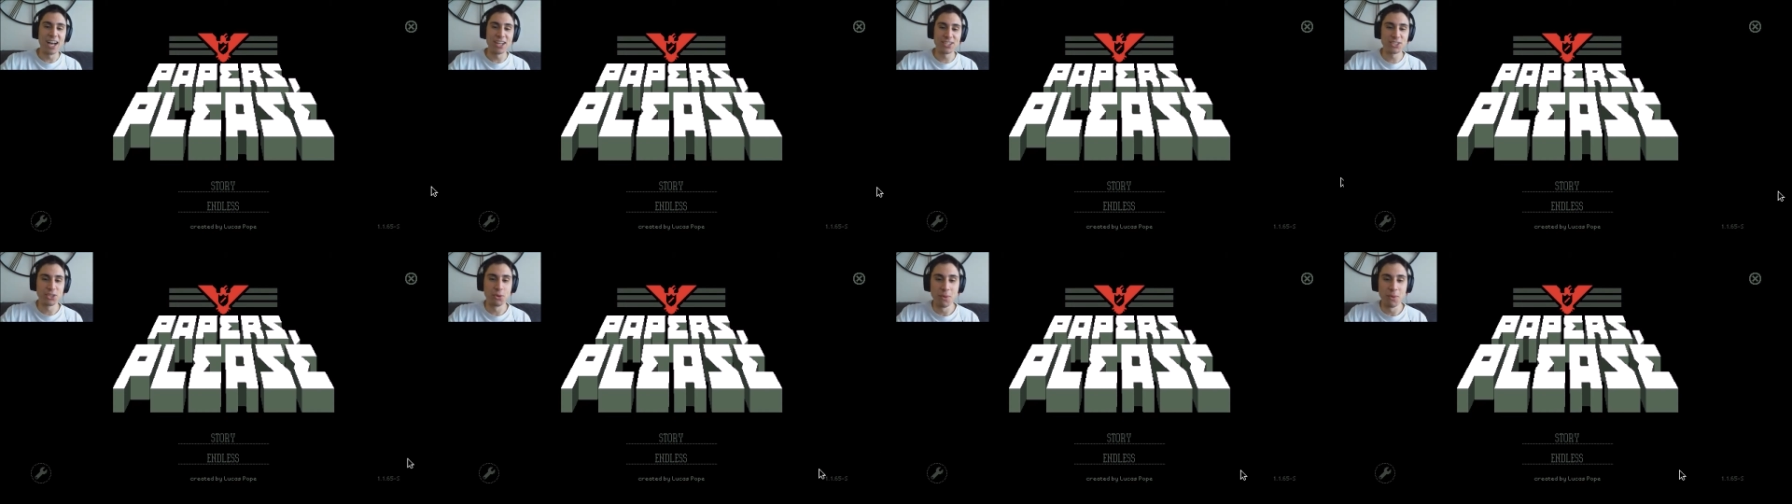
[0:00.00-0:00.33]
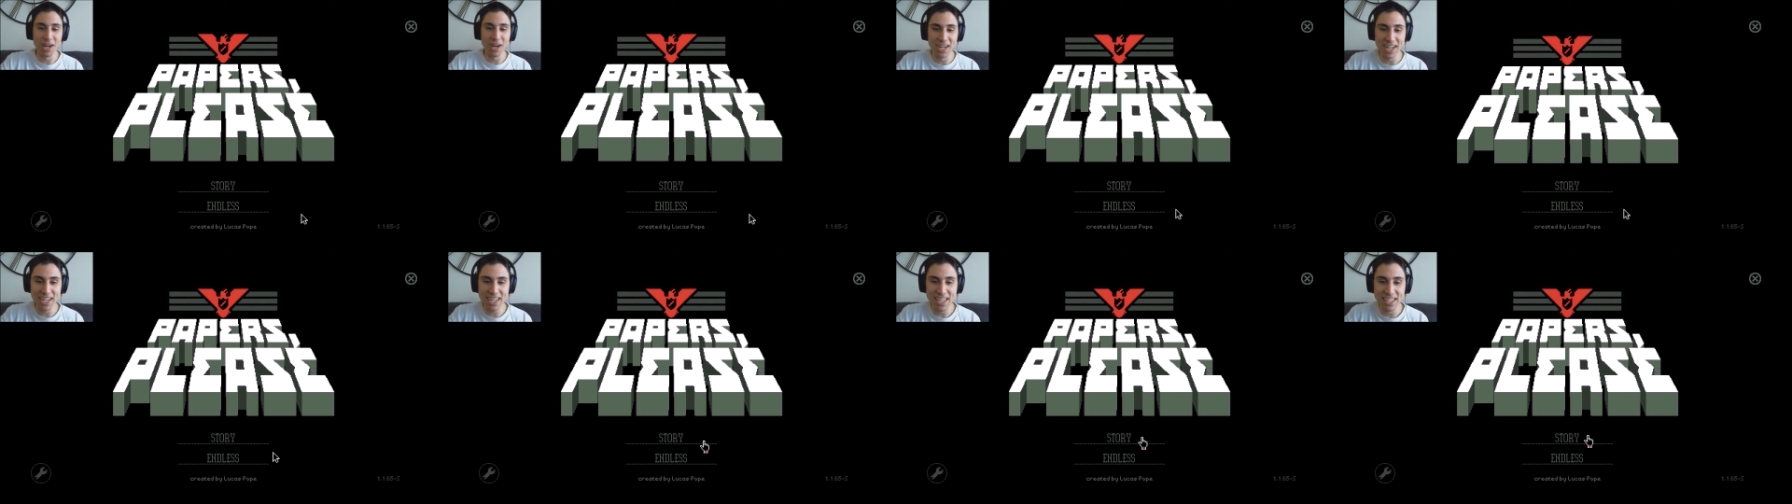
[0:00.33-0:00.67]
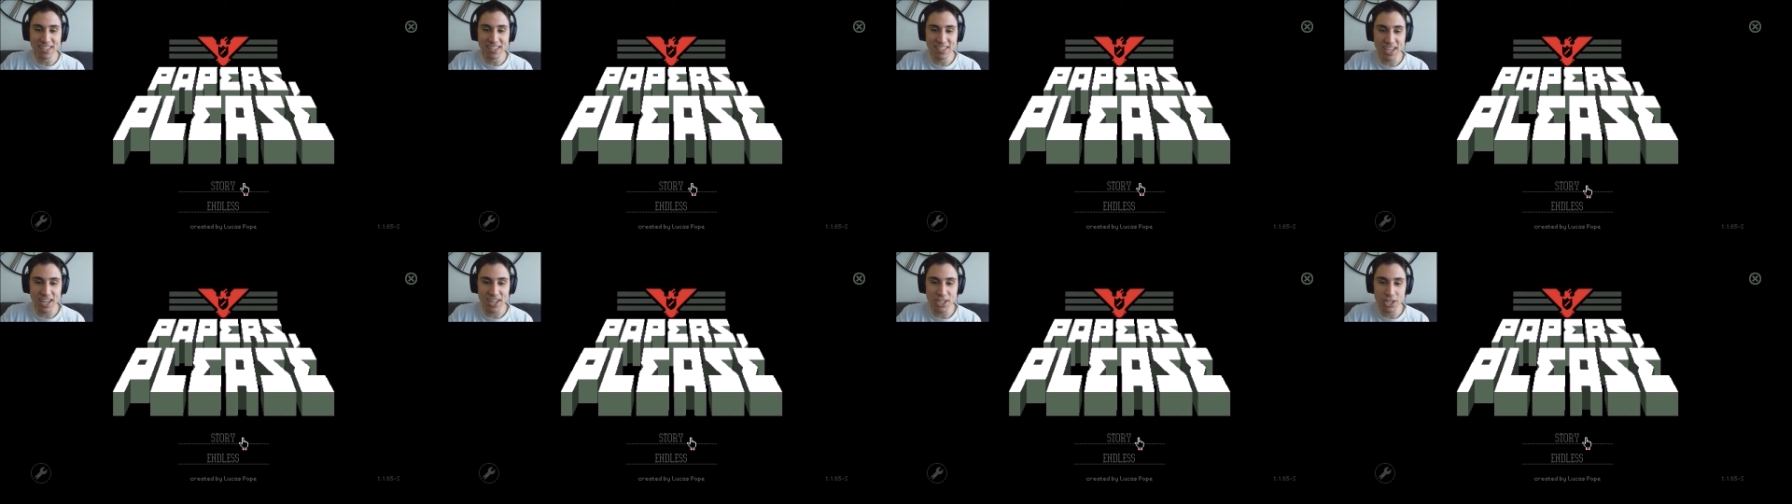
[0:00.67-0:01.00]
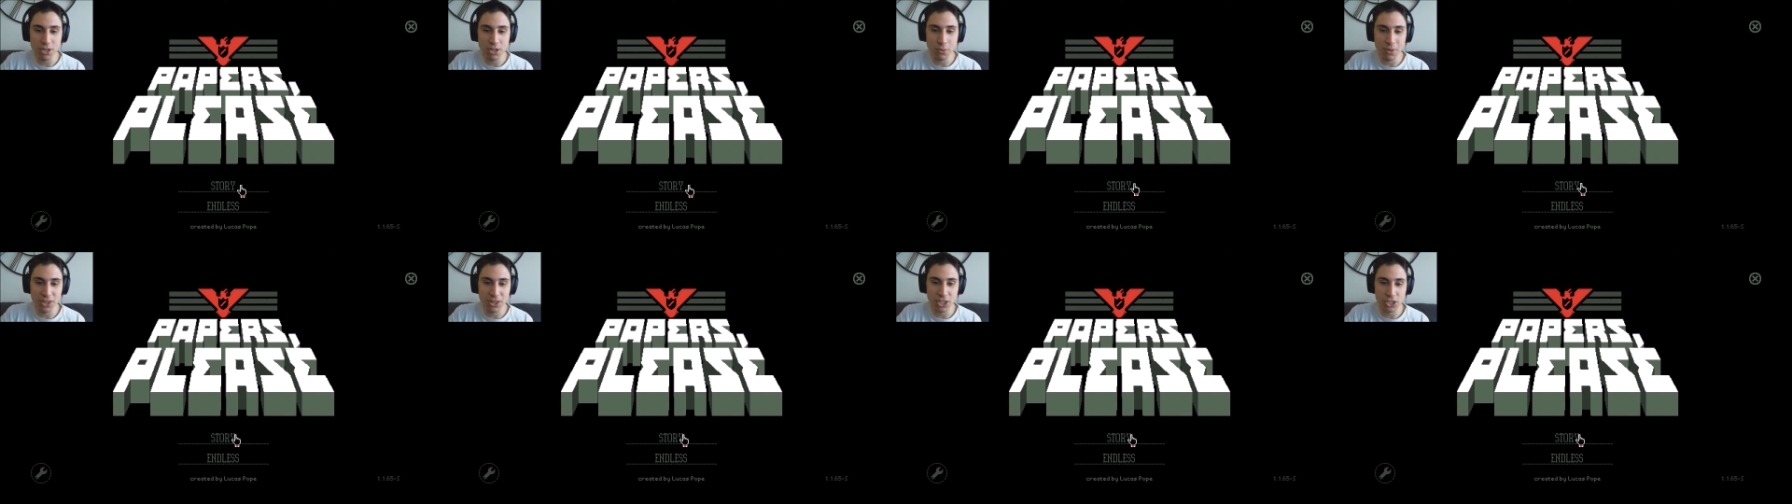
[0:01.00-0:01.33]
so we're going to
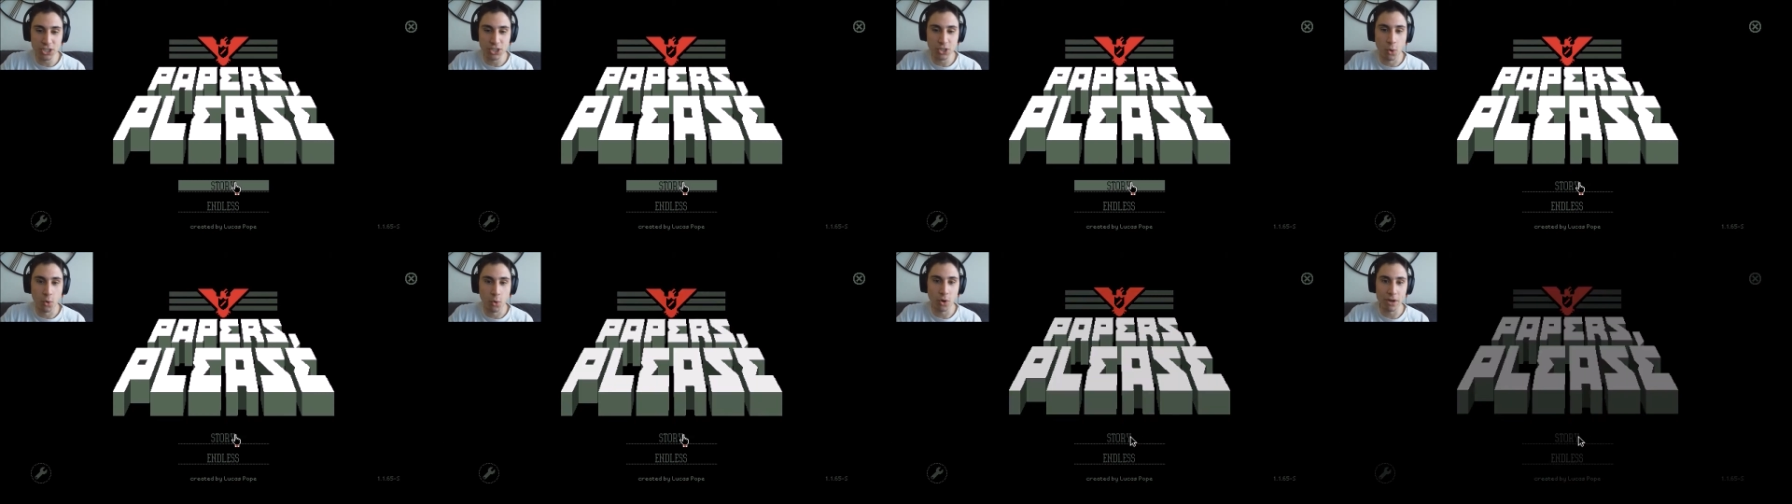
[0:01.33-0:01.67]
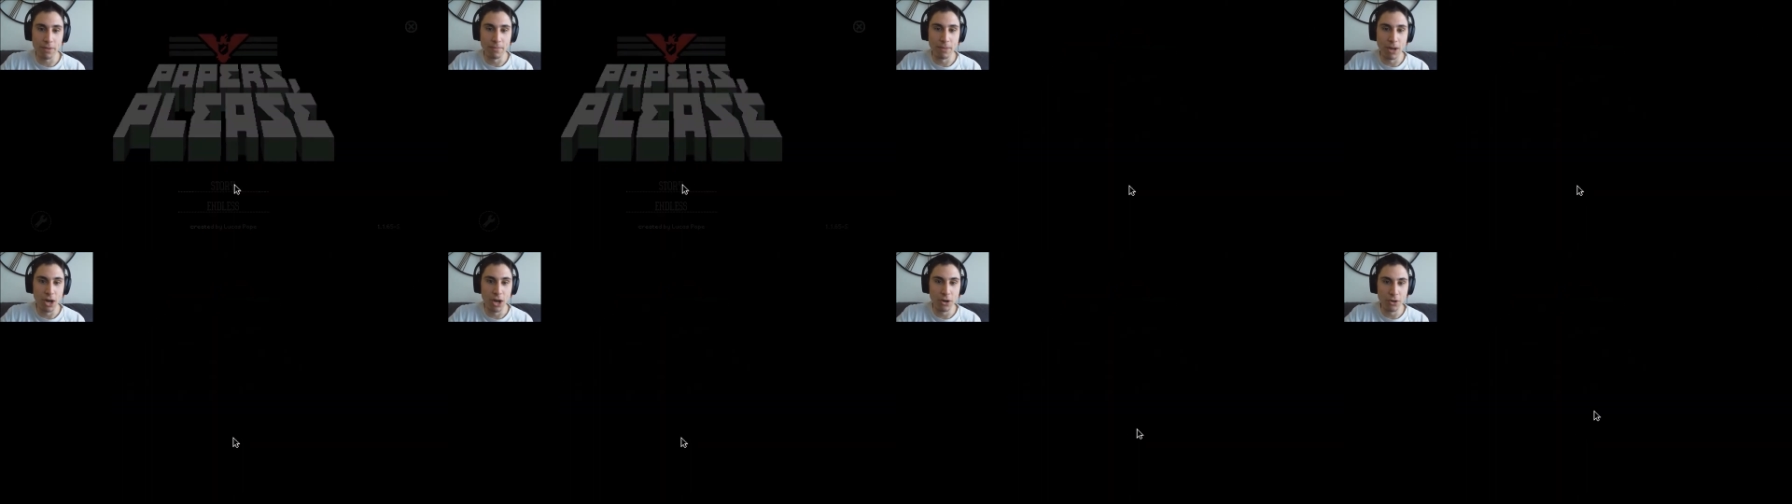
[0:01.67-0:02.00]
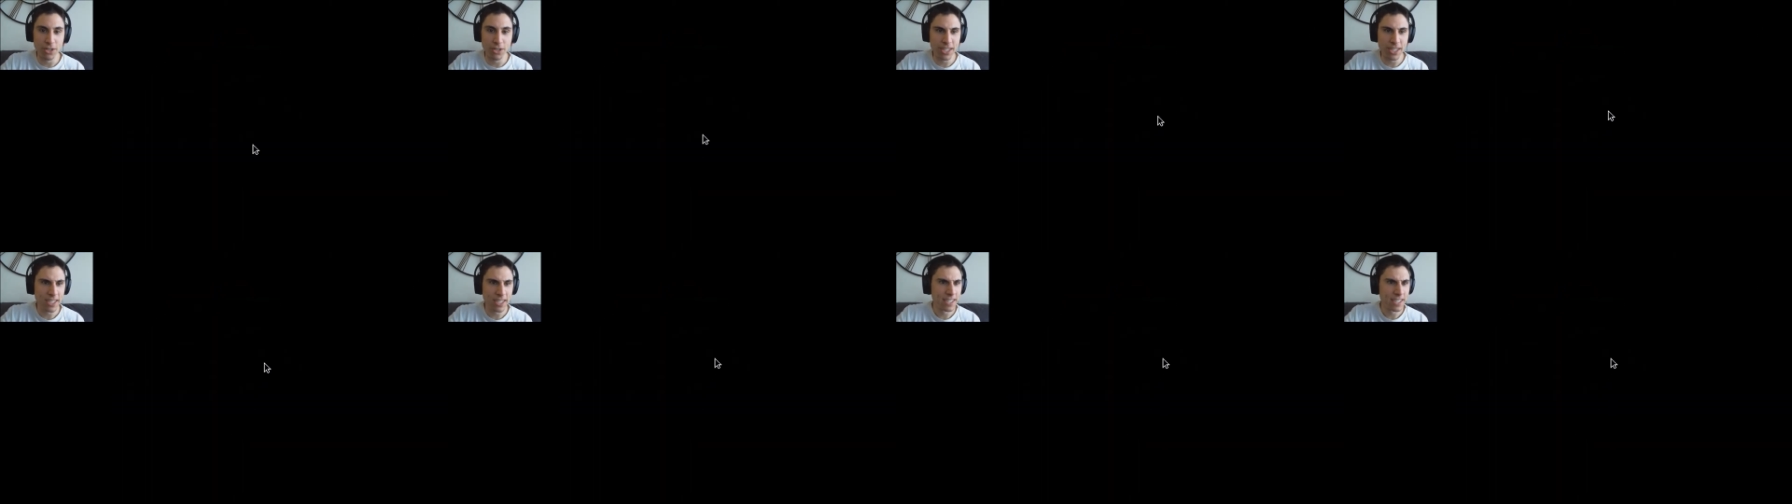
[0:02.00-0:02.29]
continue with the story mode.